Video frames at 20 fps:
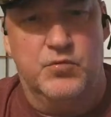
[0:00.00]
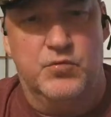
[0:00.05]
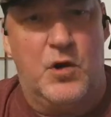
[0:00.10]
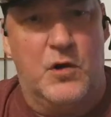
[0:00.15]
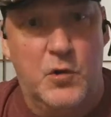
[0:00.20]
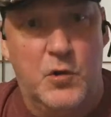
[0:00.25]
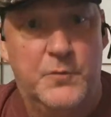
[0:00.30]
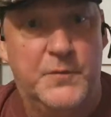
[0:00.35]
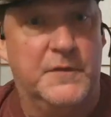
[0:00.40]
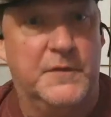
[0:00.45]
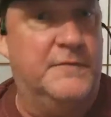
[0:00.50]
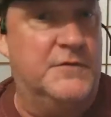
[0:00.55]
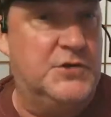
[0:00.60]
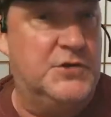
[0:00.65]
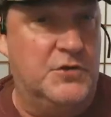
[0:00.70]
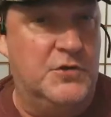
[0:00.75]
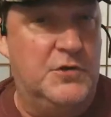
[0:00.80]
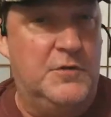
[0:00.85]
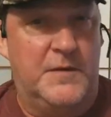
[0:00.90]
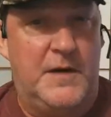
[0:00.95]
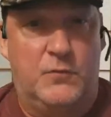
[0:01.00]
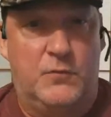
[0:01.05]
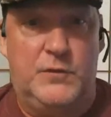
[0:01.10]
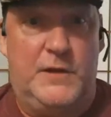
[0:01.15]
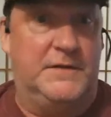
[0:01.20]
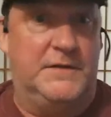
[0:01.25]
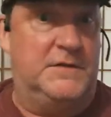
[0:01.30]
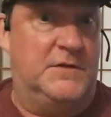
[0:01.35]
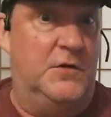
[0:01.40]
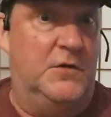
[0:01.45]
broad open of a term, and I
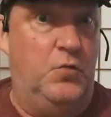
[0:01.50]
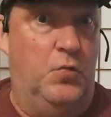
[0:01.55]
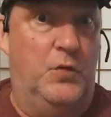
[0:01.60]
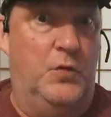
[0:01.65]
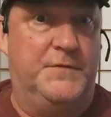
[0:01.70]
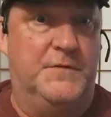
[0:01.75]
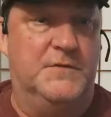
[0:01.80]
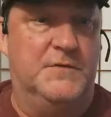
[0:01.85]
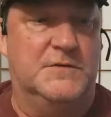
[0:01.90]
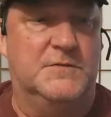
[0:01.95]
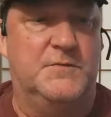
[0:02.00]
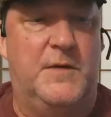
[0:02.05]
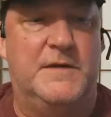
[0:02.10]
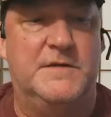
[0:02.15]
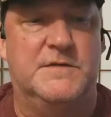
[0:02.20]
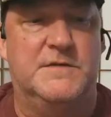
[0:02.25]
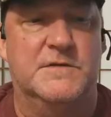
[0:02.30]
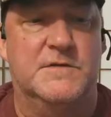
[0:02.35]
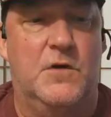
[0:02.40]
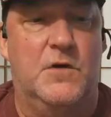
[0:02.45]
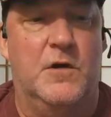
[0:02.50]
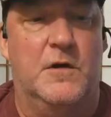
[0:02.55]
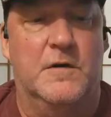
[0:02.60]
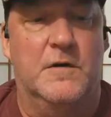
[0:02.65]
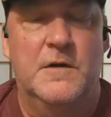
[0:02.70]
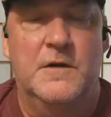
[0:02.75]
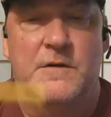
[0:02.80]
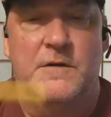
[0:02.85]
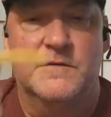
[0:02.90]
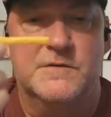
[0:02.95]
would like to know what those spices are.
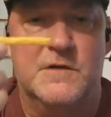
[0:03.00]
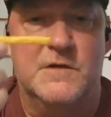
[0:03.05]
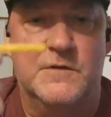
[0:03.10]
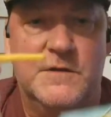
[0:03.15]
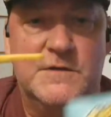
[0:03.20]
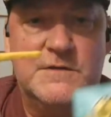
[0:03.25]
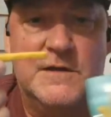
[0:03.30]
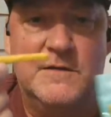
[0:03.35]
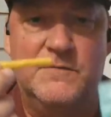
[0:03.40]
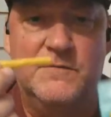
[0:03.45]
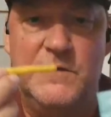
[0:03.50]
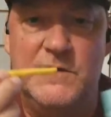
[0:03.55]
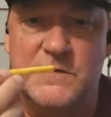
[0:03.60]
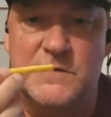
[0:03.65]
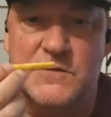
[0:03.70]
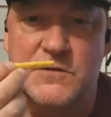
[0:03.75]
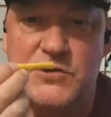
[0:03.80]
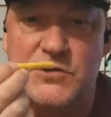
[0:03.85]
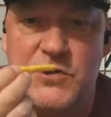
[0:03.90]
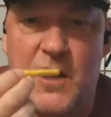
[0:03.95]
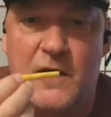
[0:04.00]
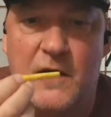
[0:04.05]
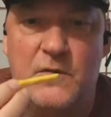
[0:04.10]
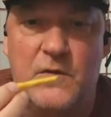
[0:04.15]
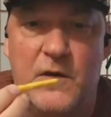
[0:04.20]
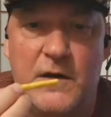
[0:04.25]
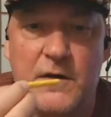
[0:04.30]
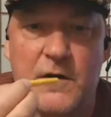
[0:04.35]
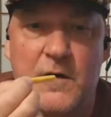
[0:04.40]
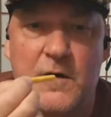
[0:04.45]
So let's give these a shot
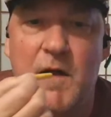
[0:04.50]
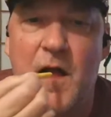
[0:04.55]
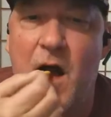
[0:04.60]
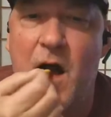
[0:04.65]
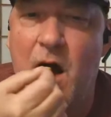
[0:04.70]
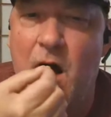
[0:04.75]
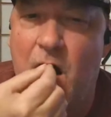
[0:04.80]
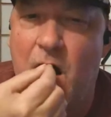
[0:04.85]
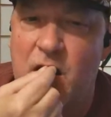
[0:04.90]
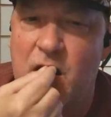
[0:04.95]
right here.